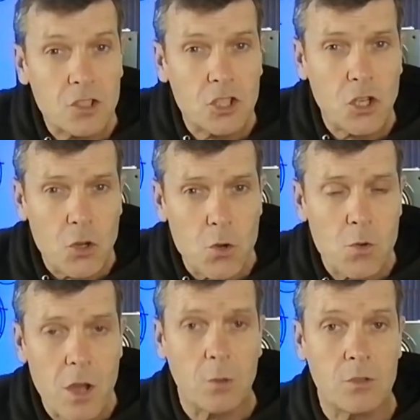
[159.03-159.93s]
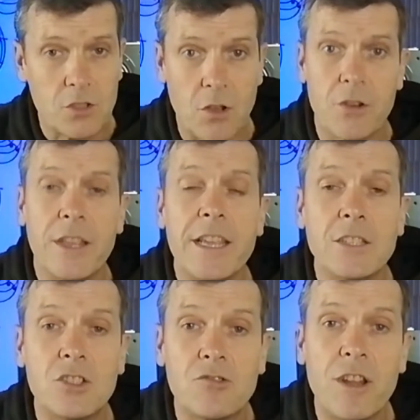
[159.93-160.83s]
us two notes on
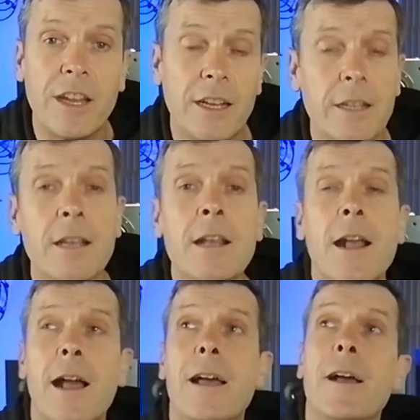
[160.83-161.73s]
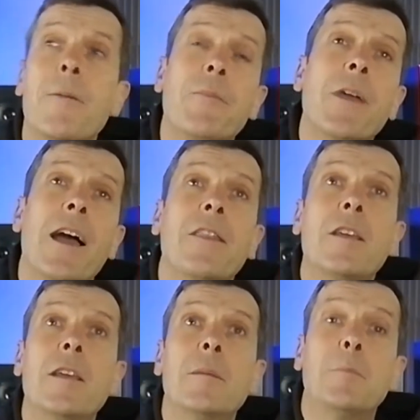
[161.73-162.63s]
each string. Um, and
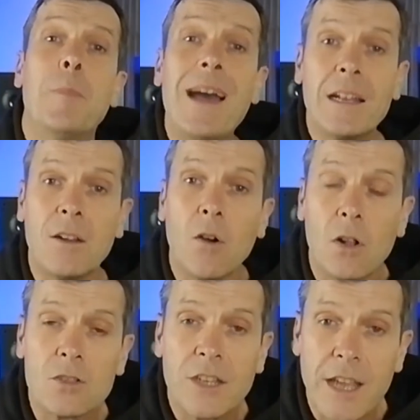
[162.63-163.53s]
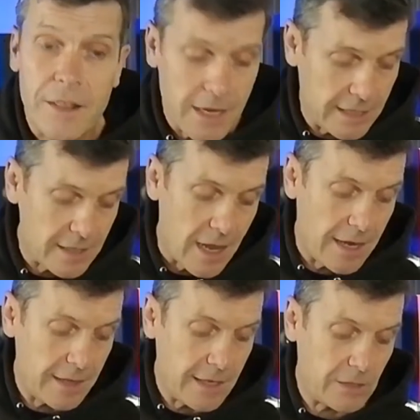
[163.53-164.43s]
the pattern altogether is
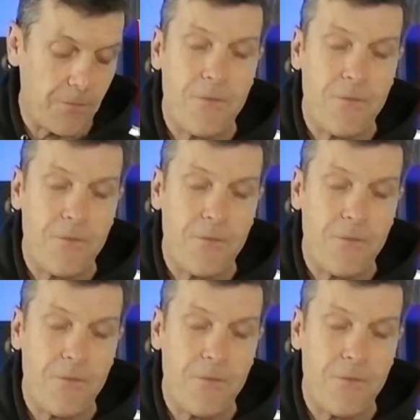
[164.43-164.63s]
like this.